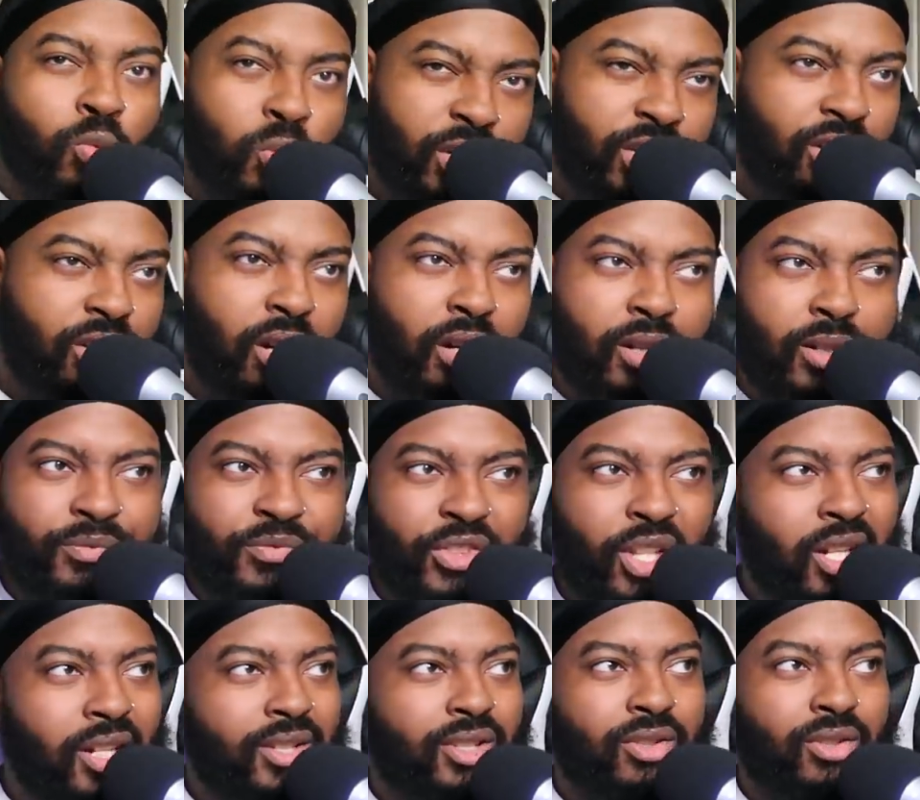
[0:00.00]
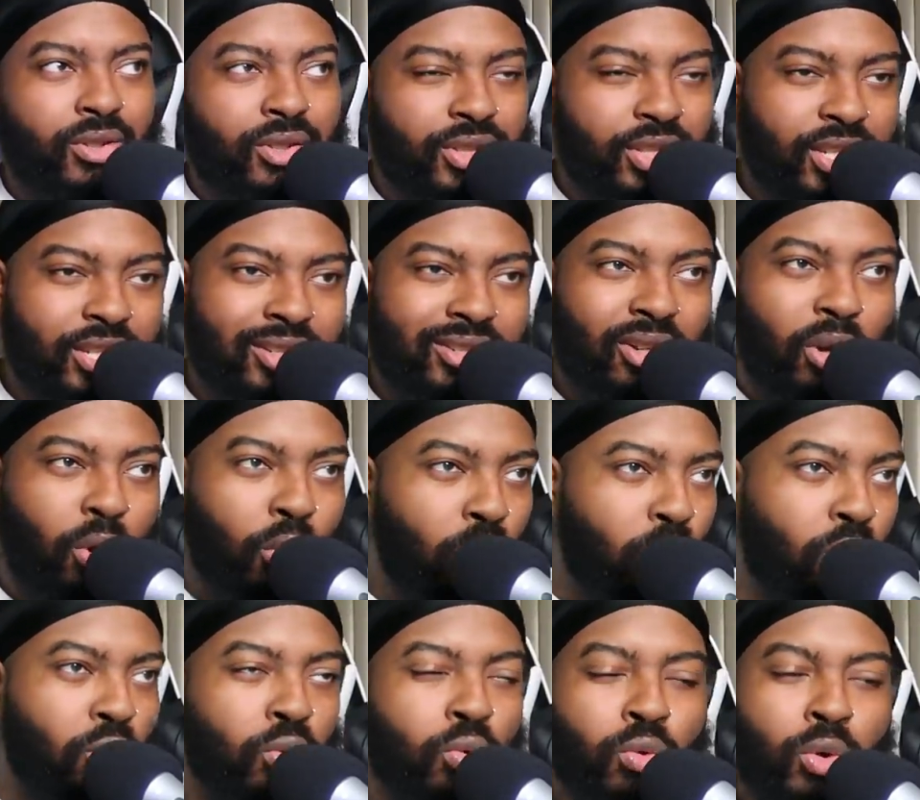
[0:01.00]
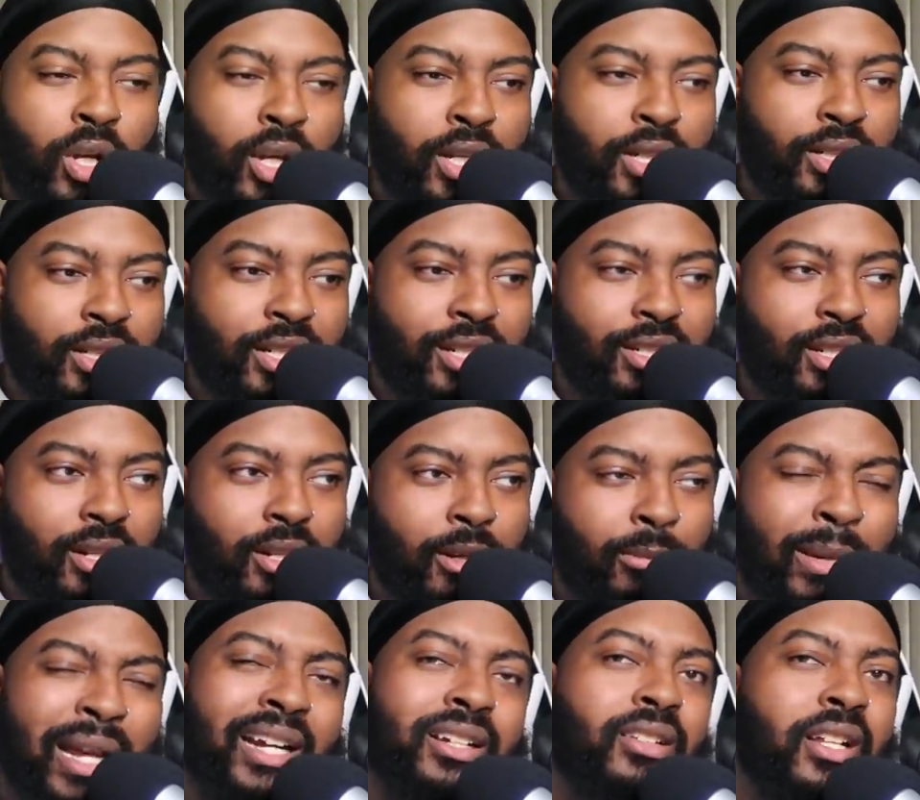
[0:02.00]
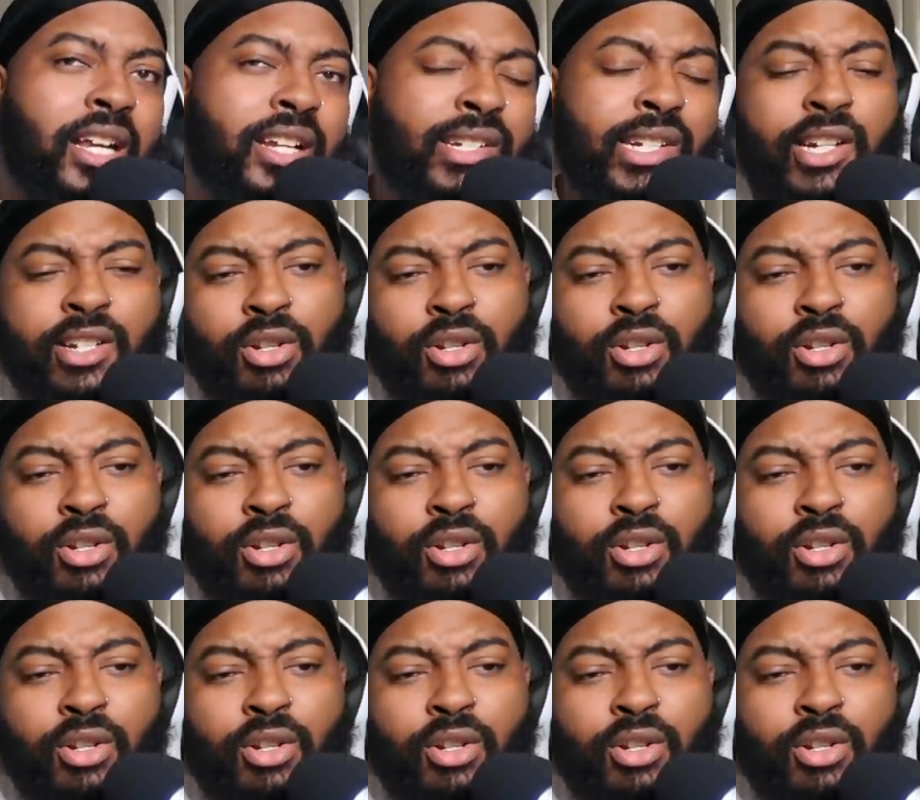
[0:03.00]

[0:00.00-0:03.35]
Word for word: what's y'all thoughts on this Backlash